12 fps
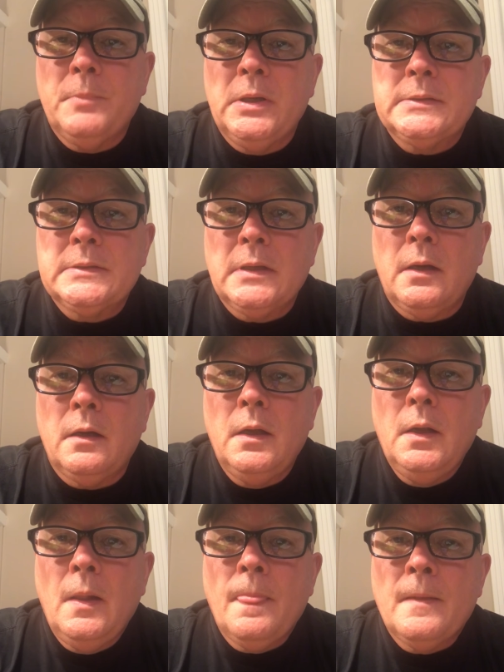But uh, a
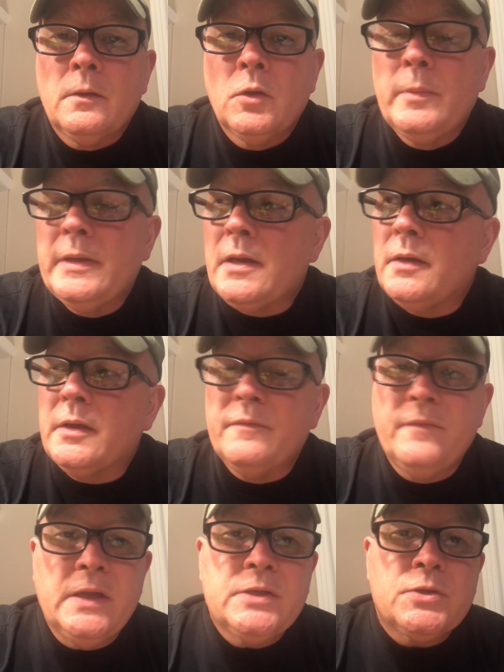little bit
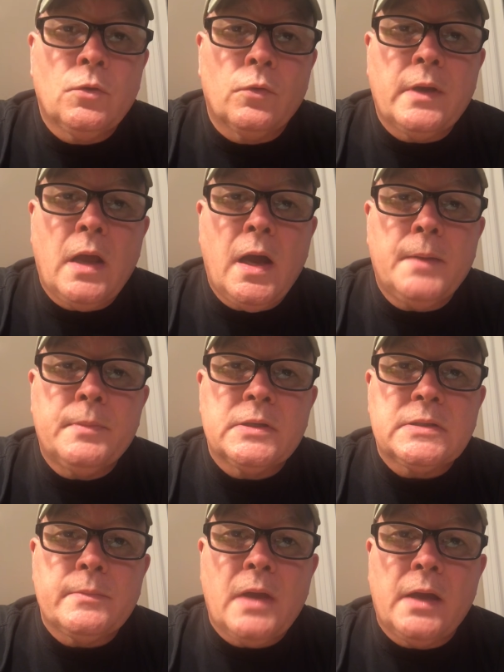unconventional tonight
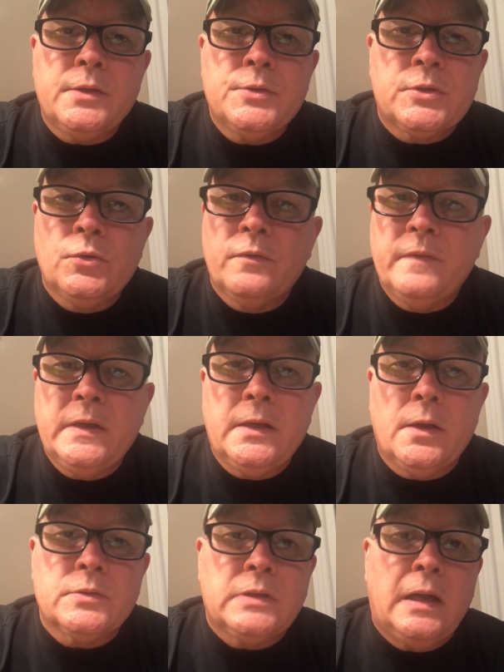because I'm not used to doing
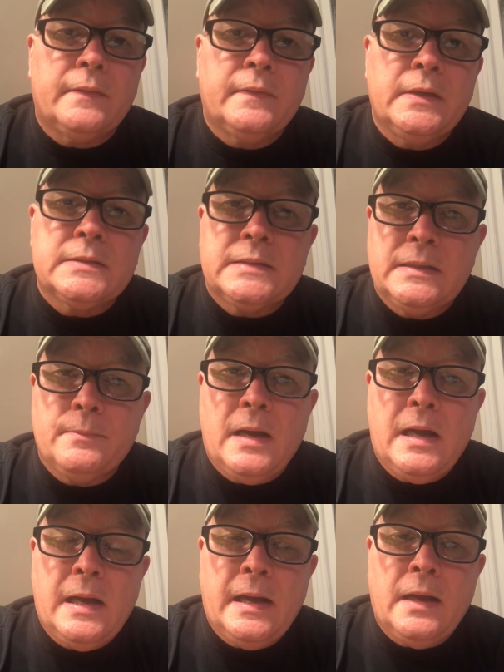videos like this in
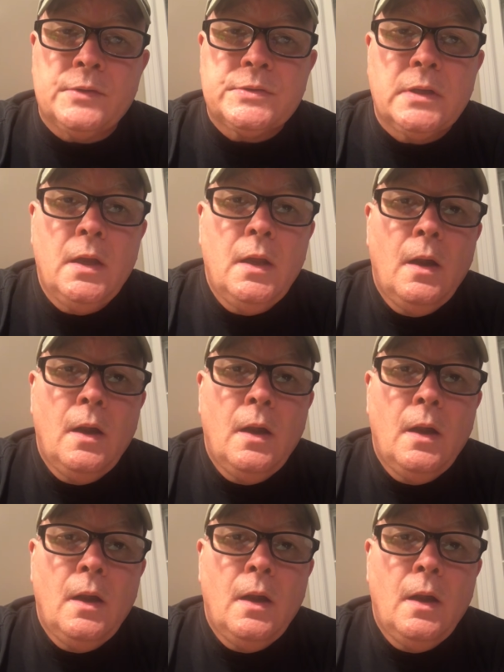my house